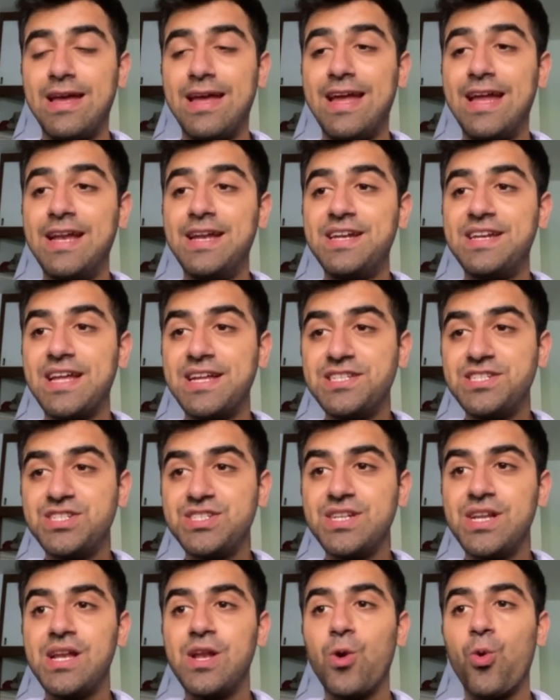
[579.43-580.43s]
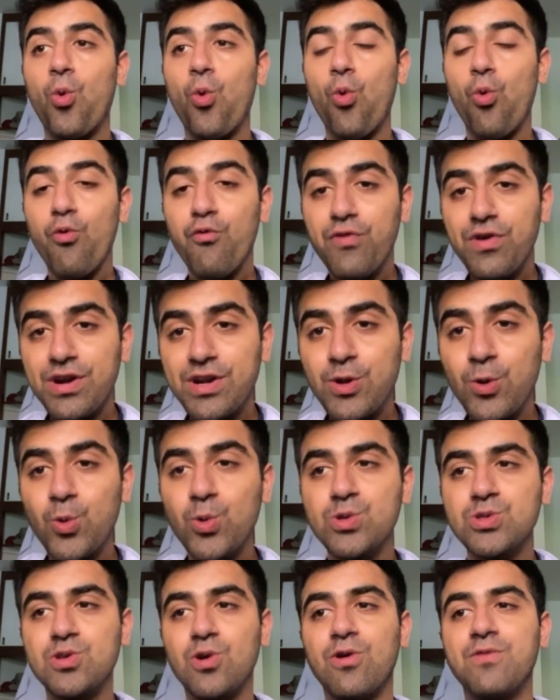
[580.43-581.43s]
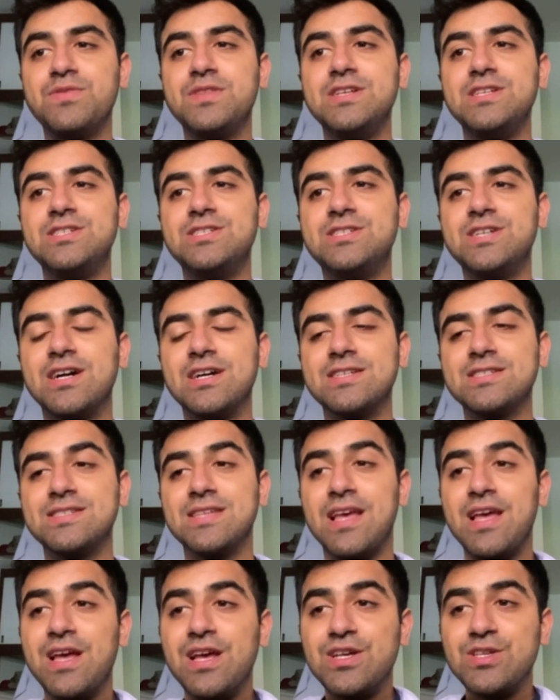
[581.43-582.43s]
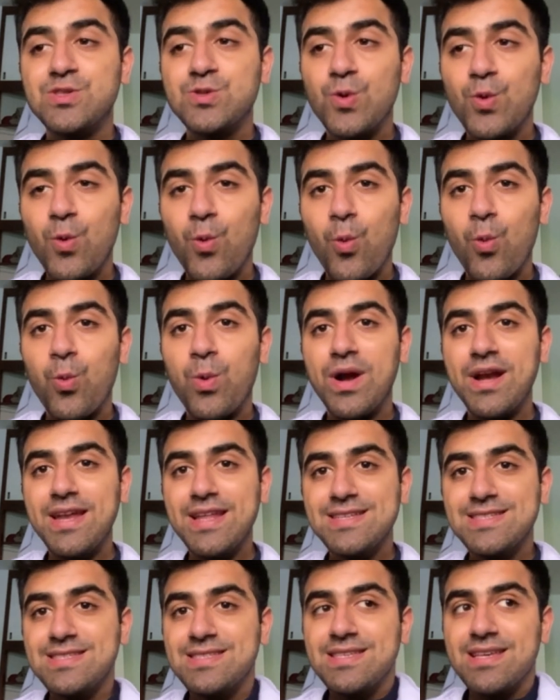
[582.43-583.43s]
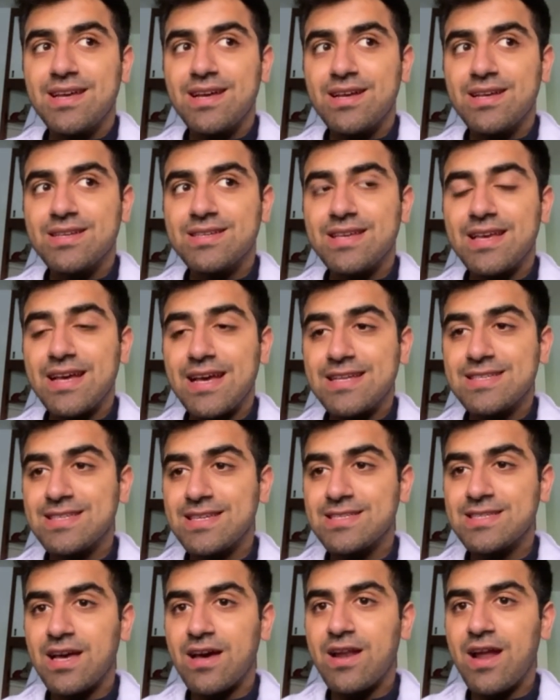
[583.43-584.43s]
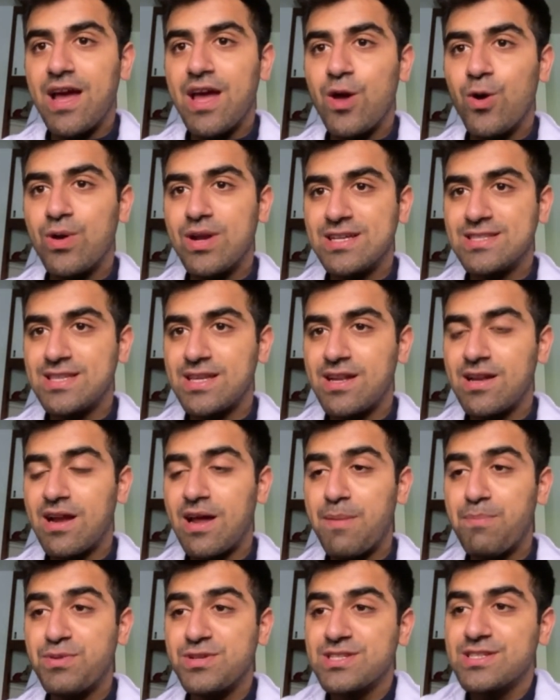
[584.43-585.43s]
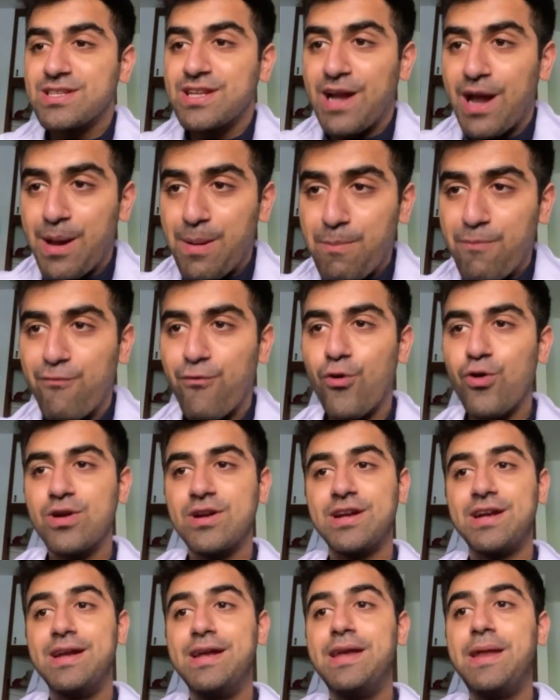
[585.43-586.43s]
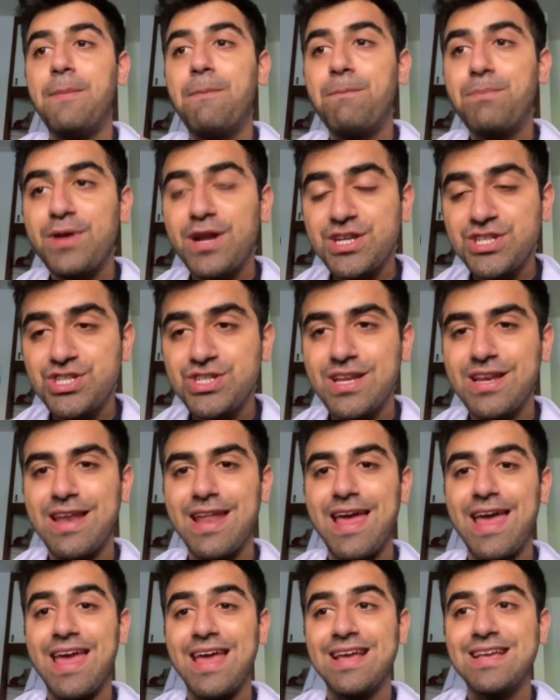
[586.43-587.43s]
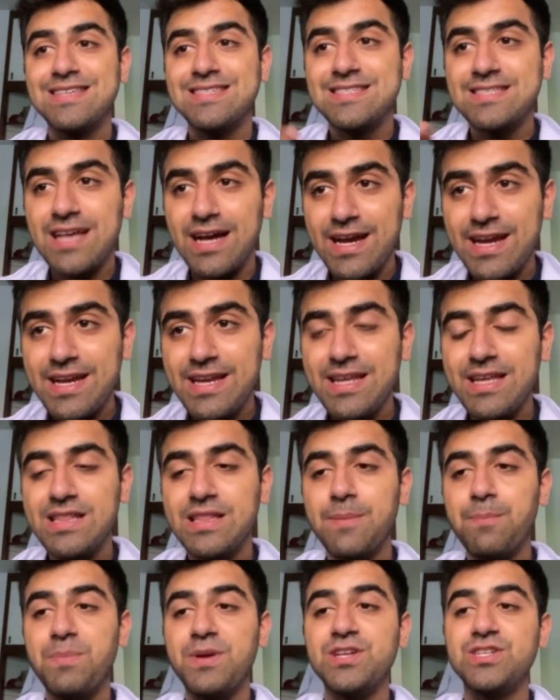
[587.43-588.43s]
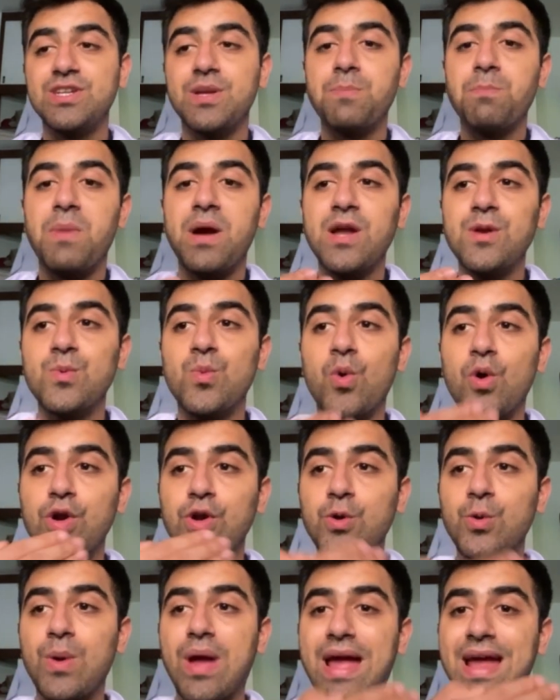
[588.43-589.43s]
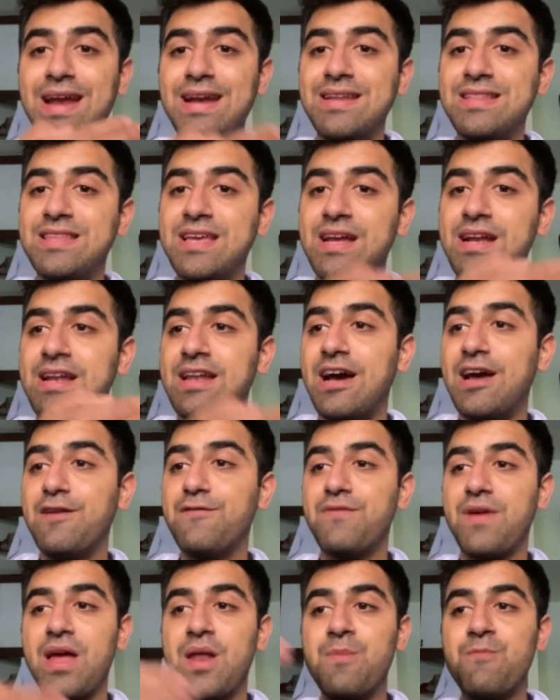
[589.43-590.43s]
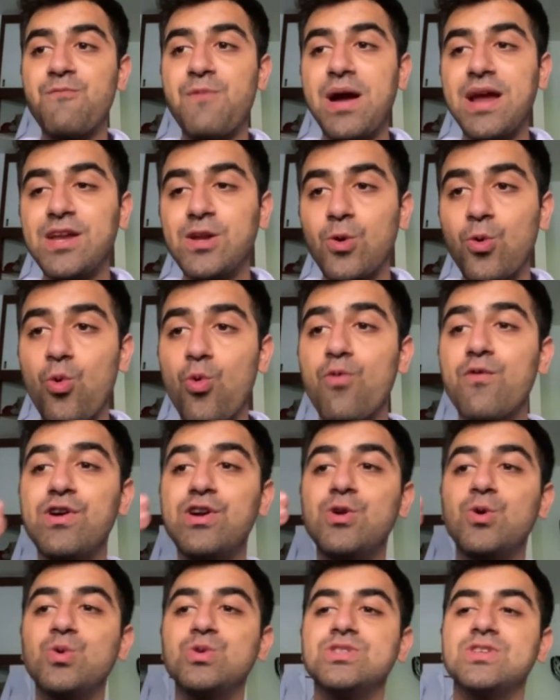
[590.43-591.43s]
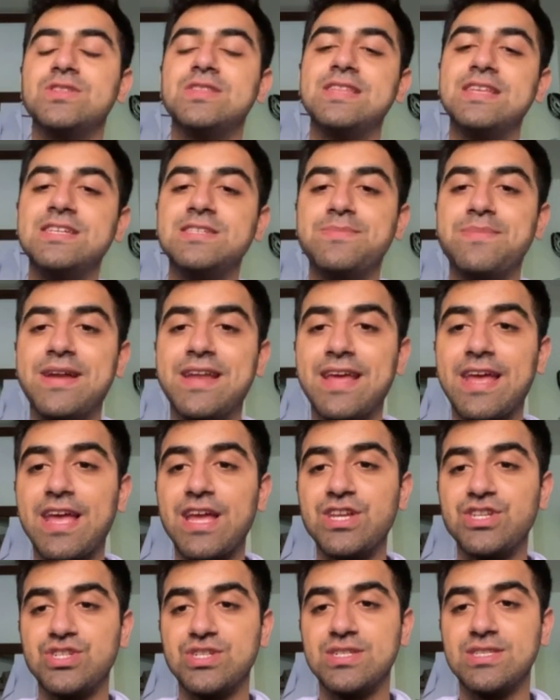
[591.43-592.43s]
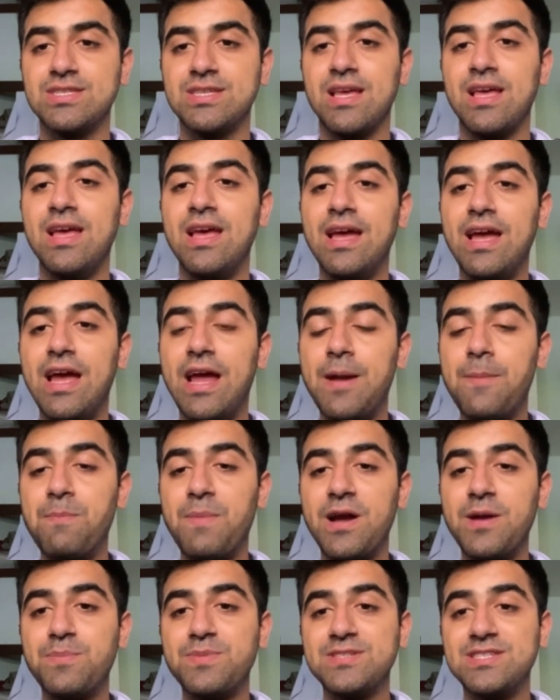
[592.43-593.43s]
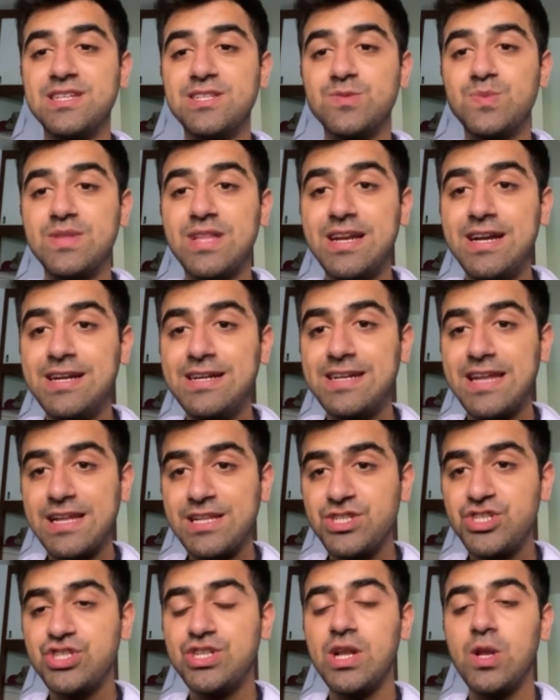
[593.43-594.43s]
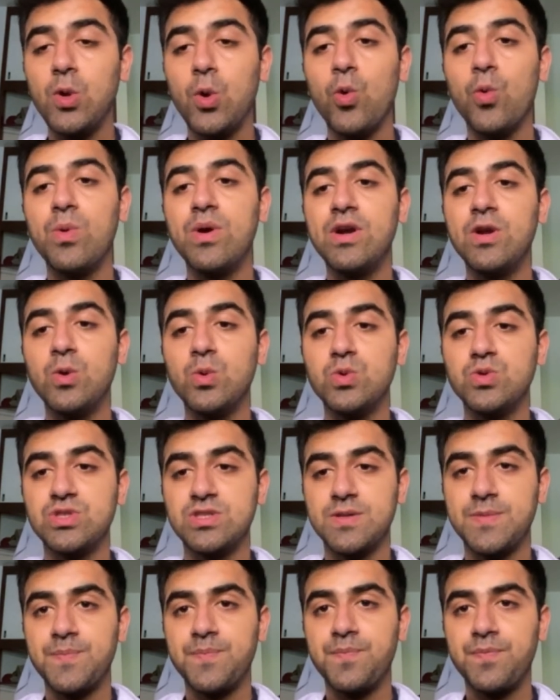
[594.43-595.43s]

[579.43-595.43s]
Intentional overdose of these drugs. So what is SSRI or SNRI prescribed for depression, anxiety, the patient might want to end their life and might overdose on these medications. It might present with an intentional overdose.